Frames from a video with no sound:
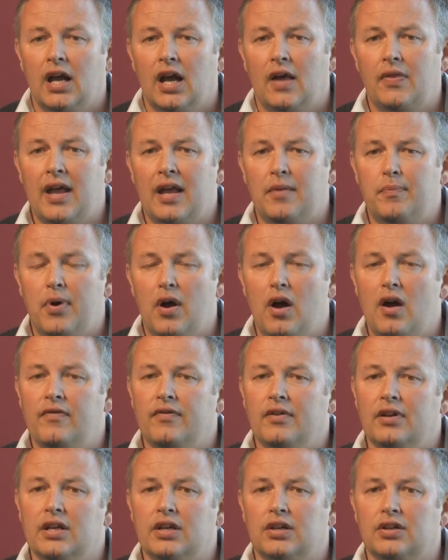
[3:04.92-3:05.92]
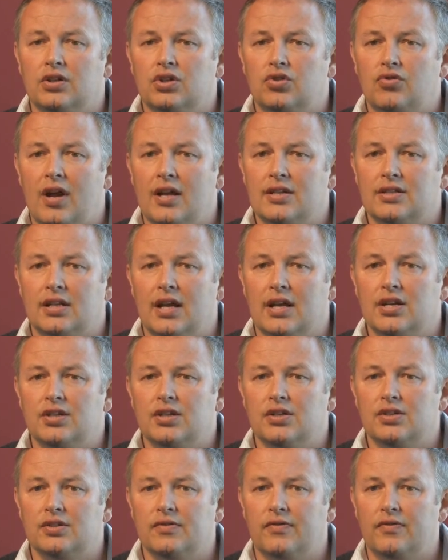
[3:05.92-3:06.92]
and they had perfectly good
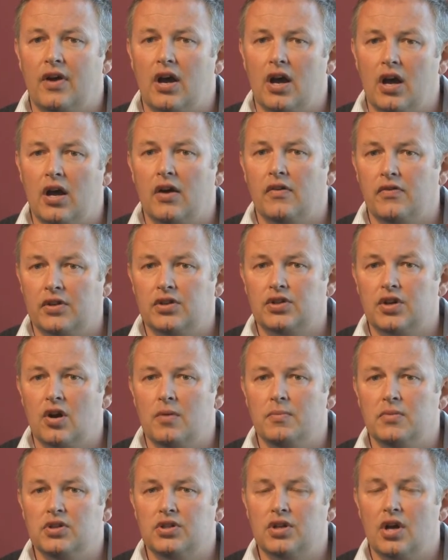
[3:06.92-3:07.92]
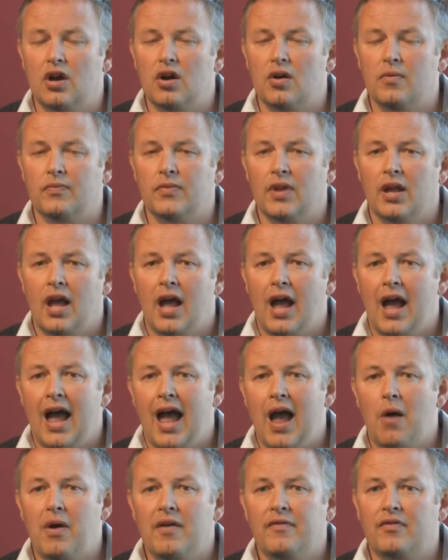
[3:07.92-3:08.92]
translations of the German term.
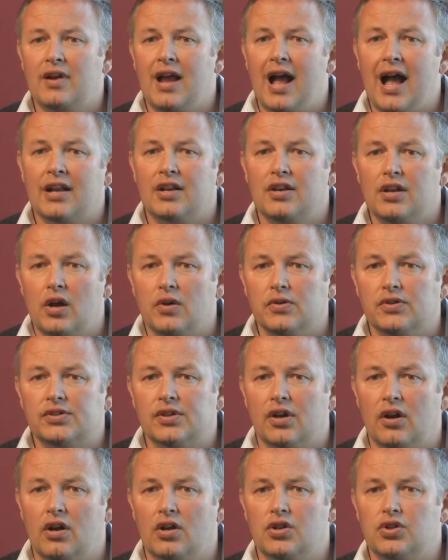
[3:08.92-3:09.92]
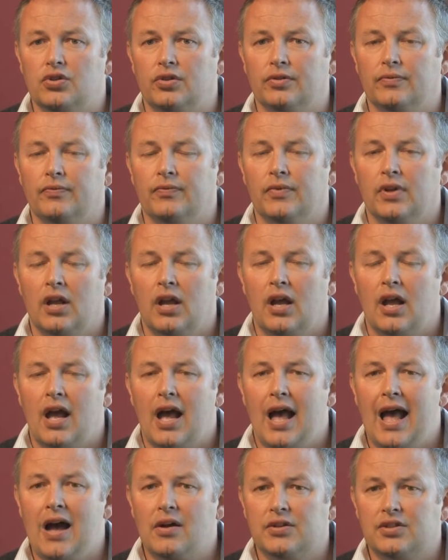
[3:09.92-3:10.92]
However, it had no search on.
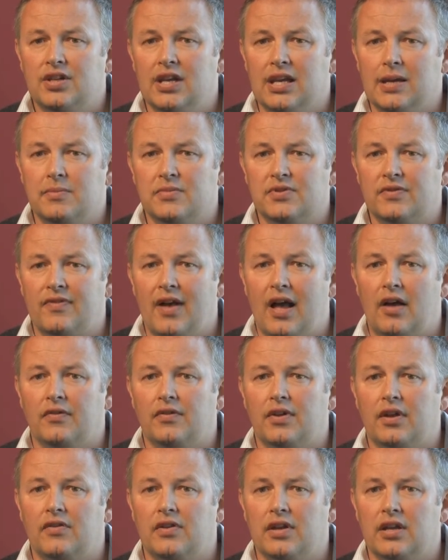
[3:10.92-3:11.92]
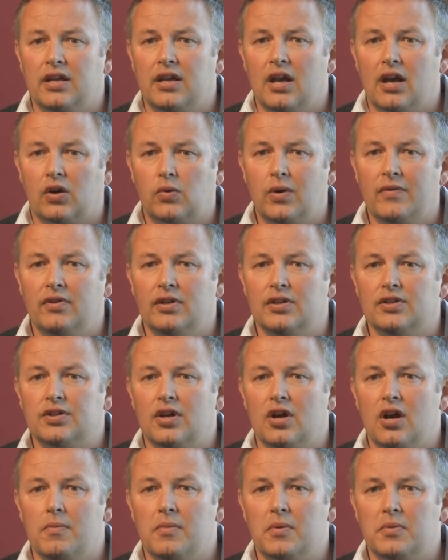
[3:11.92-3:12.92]
Our teams found that the equivalent
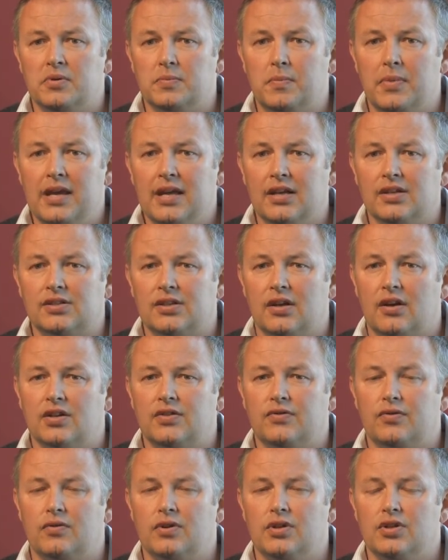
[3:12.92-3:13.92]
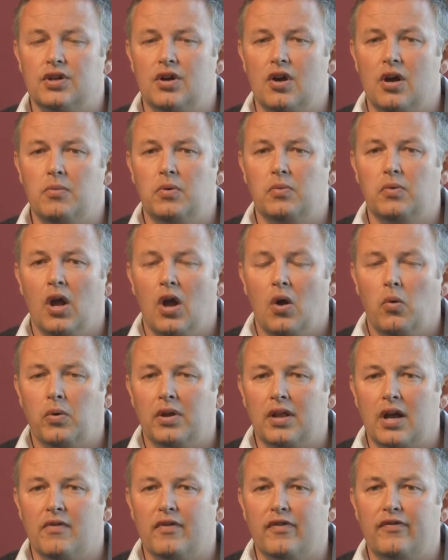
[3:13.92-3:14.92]
term that was being searched for in German
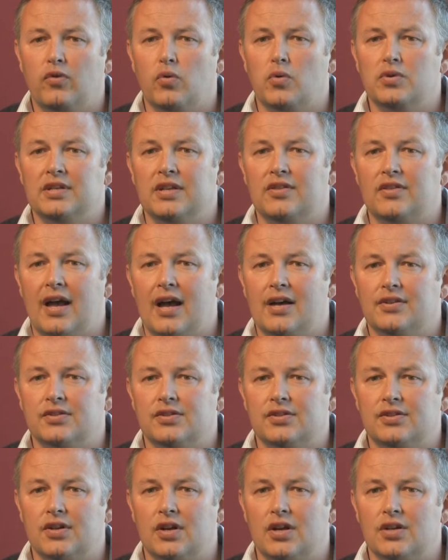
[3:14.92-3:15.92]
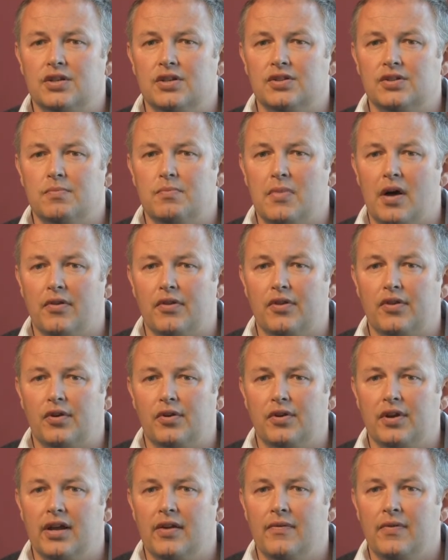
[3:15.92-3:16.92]
with over 40,000 searches a month
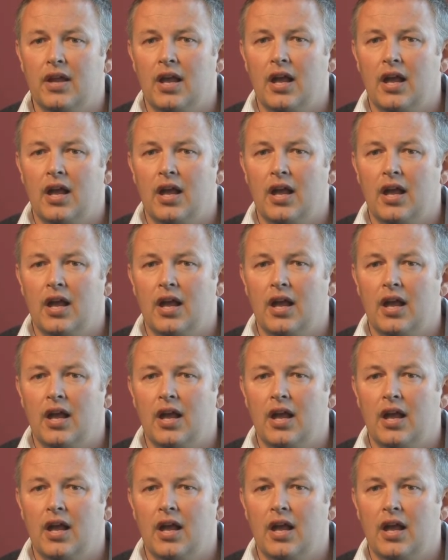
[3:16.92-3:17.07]
on it.